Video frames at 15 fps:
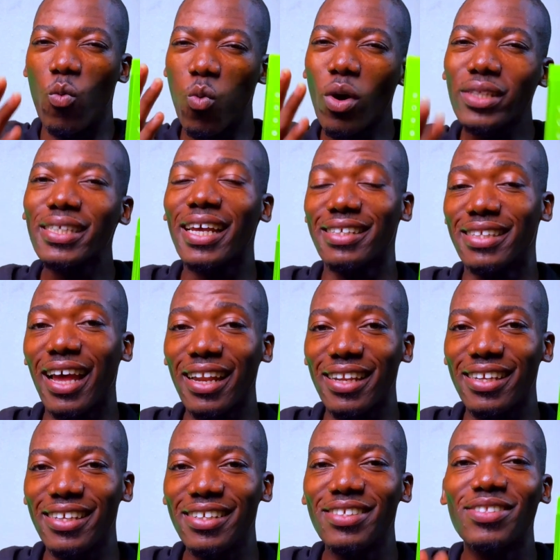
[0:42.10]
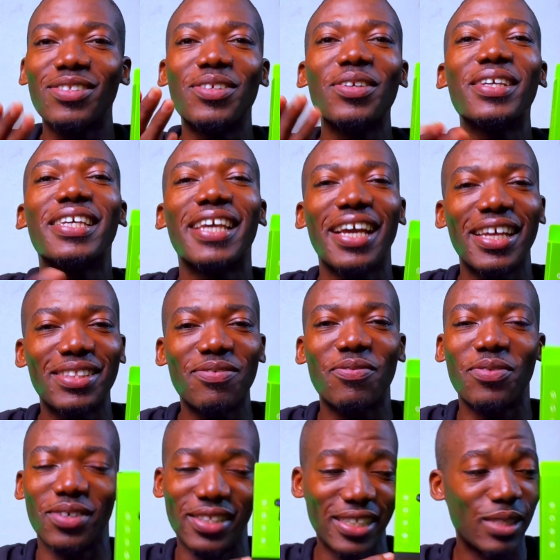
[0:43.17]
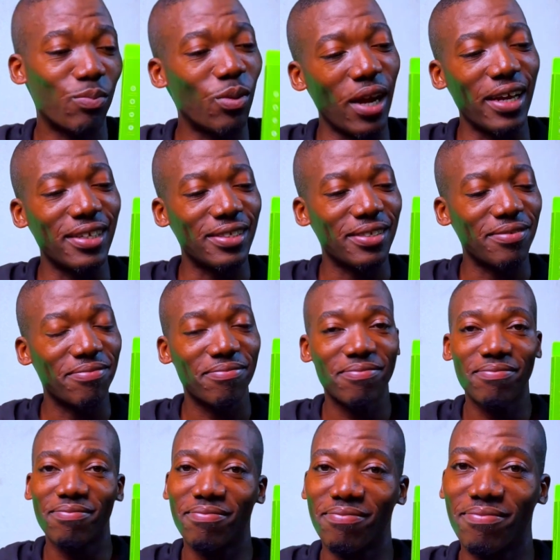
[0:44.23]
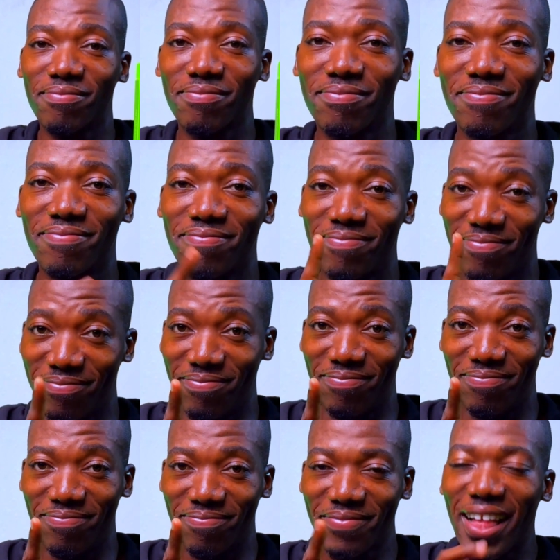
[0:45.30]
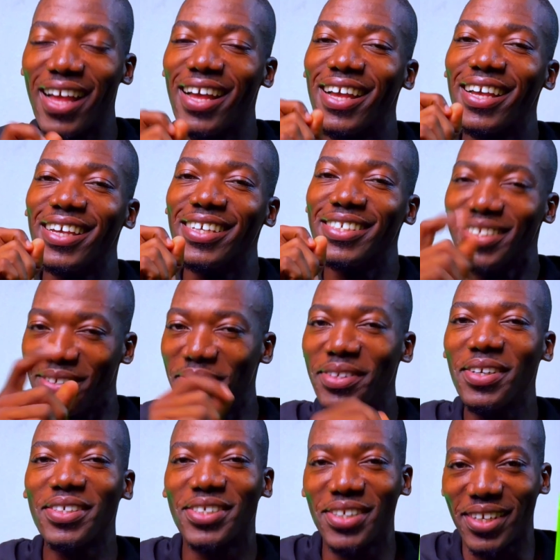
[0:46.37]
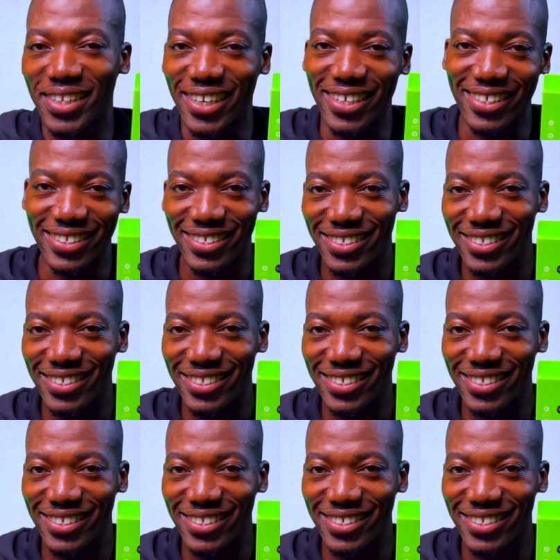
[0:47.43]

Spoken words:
what exactly do you get for this price? You will know shortly.